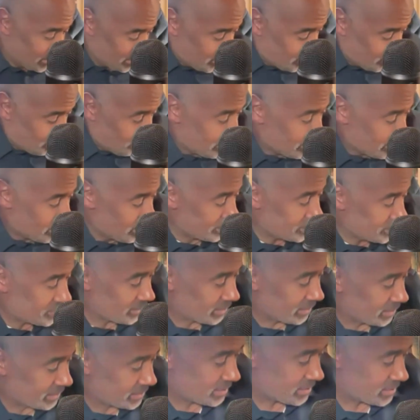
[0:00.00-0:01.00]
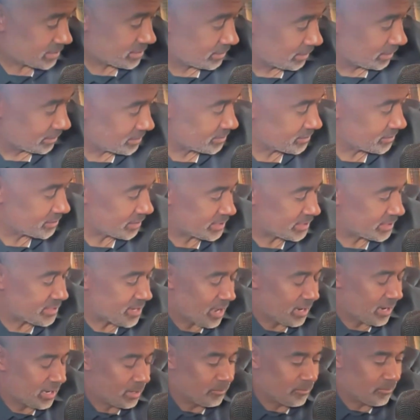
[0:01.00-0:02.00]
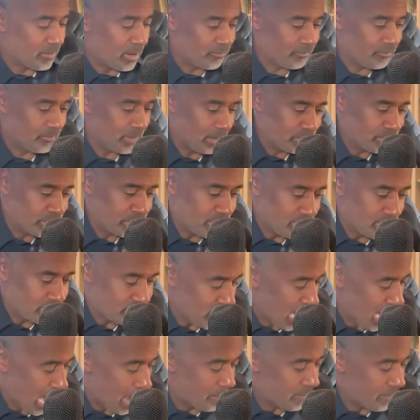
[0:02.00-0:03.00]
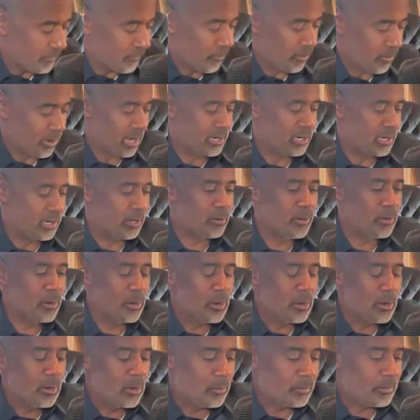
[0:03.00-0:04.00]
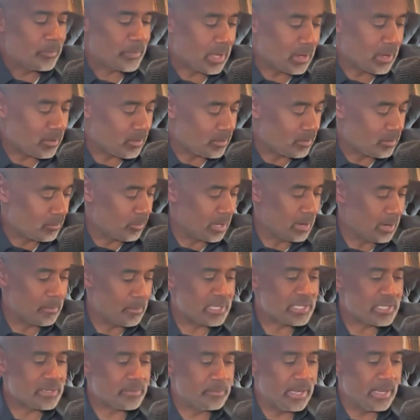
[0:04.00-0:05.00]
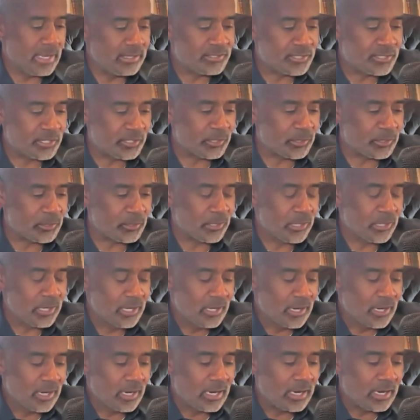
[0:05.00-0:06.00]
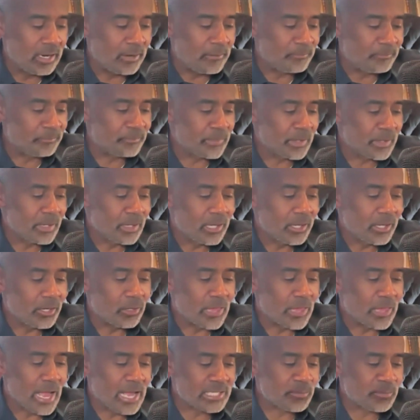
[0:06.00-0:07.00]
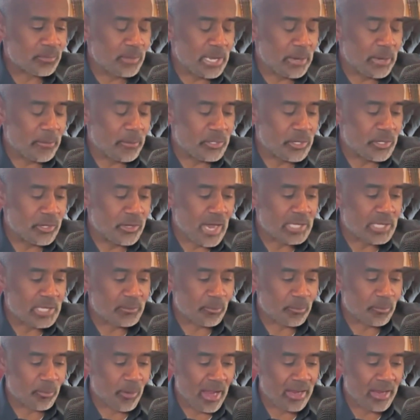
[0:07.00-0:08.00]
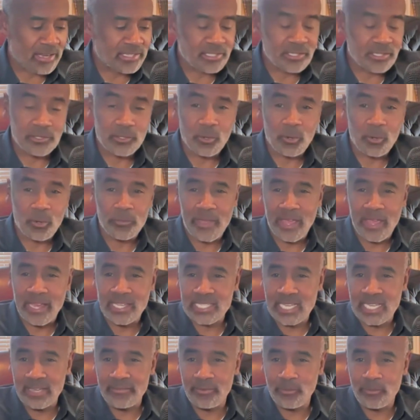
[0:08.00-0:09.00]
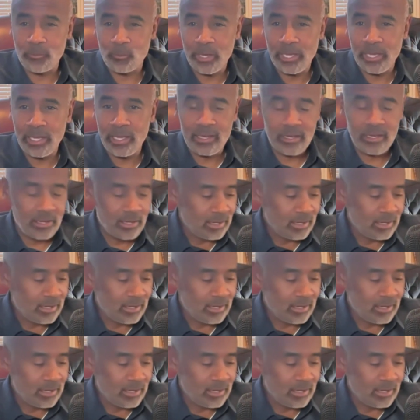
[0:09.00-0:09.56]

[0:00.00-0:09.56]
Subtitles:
Well, Coach, look, this is exciting. I'm so happy for you. I know what it must mean to you. Last week when you guys were practicing during Thanksgiving week